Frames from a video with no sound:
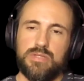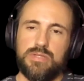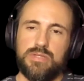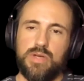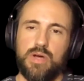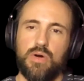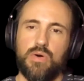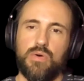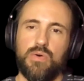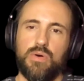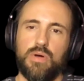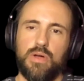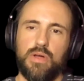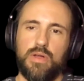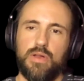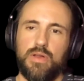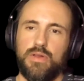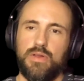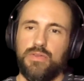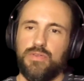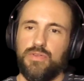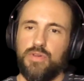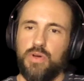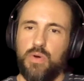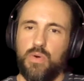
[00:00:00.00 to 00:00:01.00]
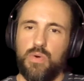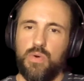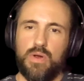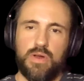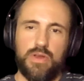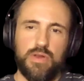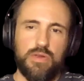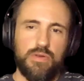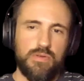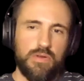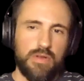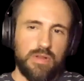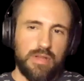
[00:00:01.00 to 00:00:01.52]
So
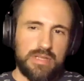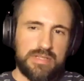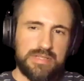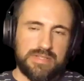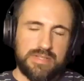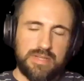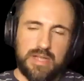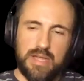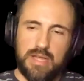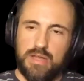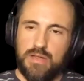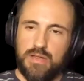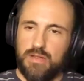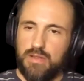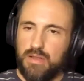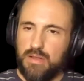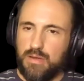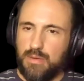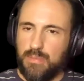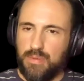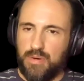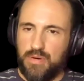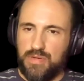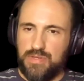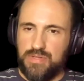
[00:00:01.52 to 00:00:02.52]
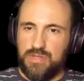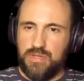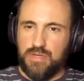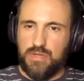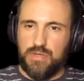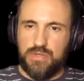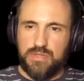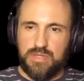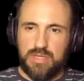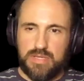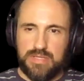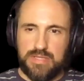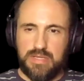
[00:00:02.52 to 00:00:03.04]
let's say a person
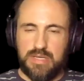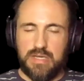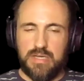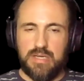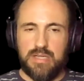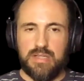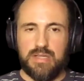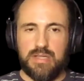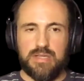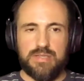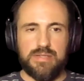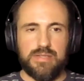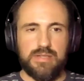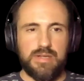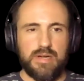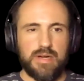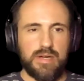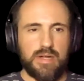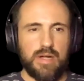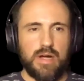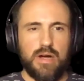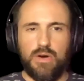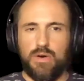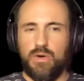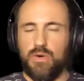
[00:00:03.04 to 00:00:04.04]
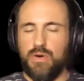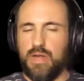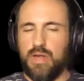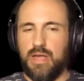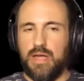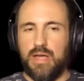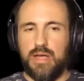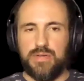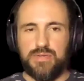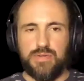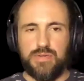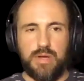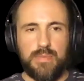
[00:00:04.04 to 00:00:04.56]
who's listening to this, they're like, oh,
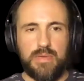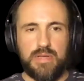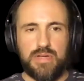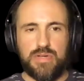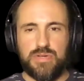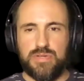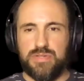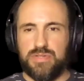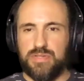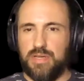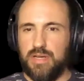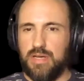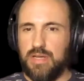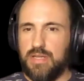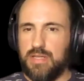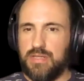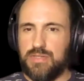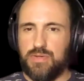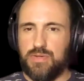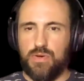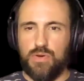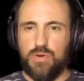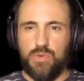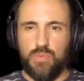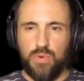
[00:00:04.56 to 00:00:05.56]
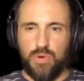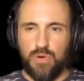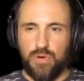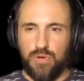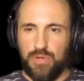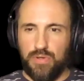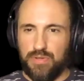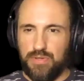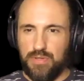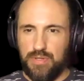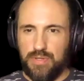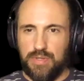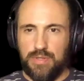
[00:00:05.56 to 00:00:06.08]
okay, so I'm interested in this whole
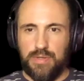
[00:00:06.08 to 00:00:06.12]
world.